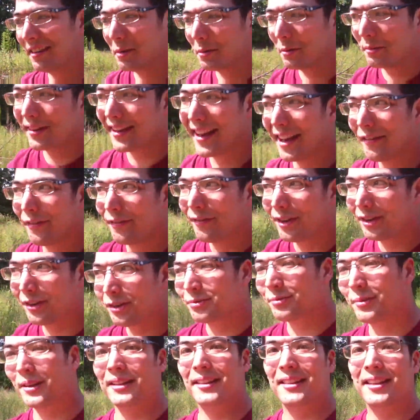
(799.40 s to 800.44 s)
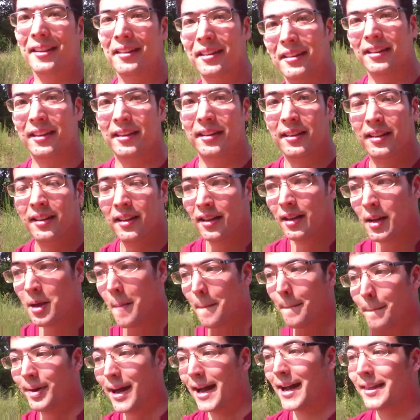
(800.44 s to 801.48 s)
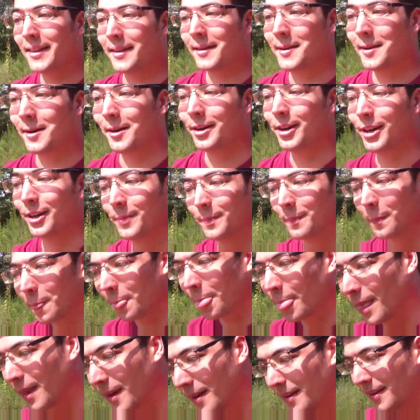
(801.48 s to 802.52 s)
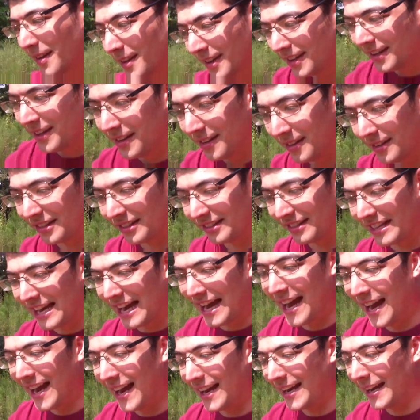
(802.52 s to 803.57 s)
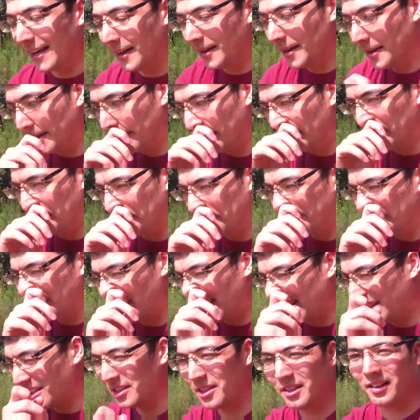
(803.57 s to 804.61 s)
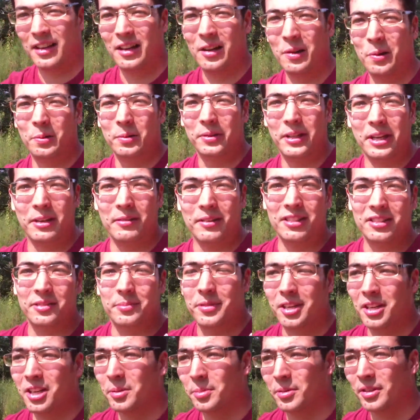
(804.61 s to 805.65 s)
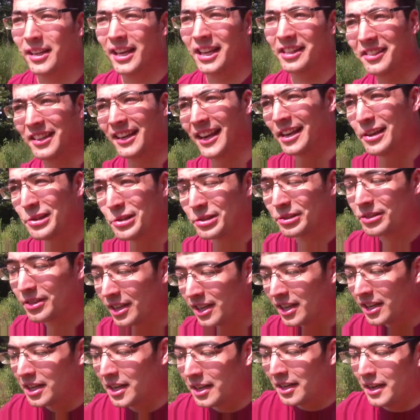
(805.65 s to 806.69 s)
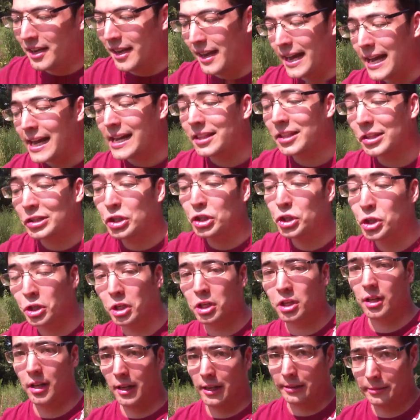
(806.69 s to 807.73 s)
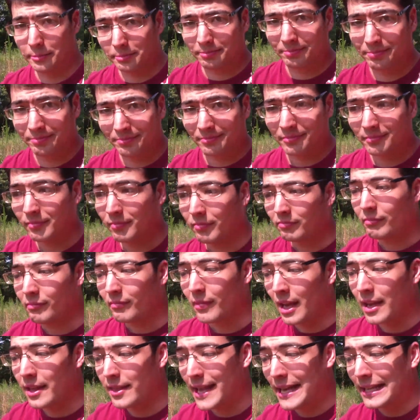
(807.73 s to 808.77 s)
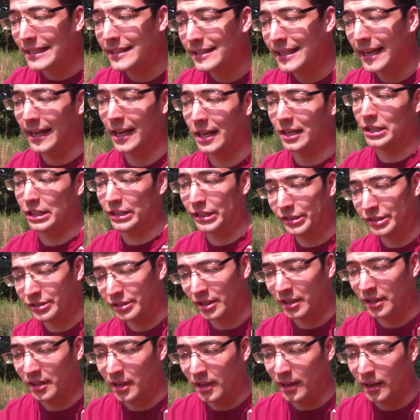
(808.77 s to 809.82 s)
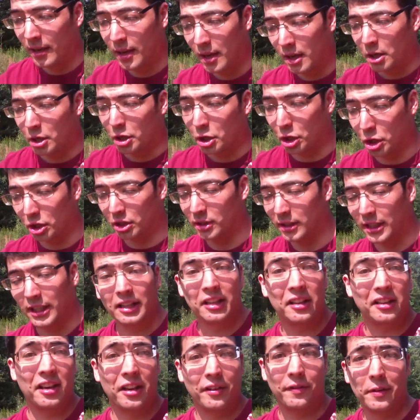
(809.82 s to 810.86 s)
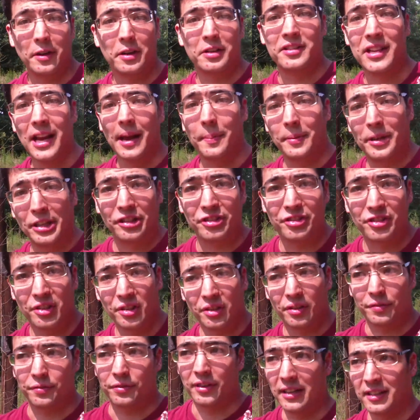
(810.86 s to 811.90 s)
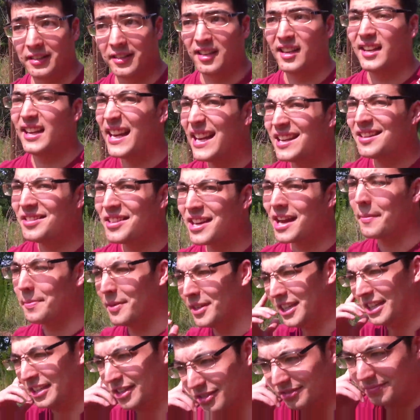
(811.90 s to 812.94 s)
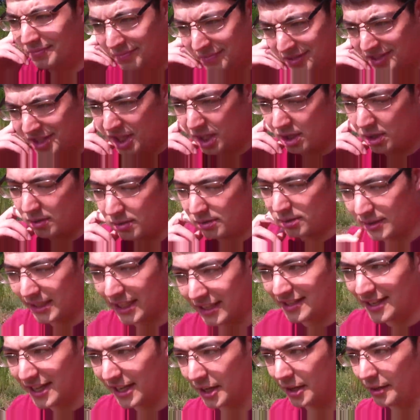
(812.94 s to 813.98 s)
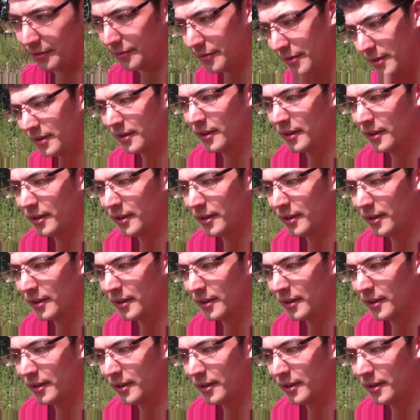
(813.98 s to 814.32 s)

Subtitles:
when I first went there to buy the car, this guy, I don't know how old he was, I'm terrible at guessing ages, had this shirt on that says, currently looking for a Japanese girlfriend, in Japanese. So that's kind of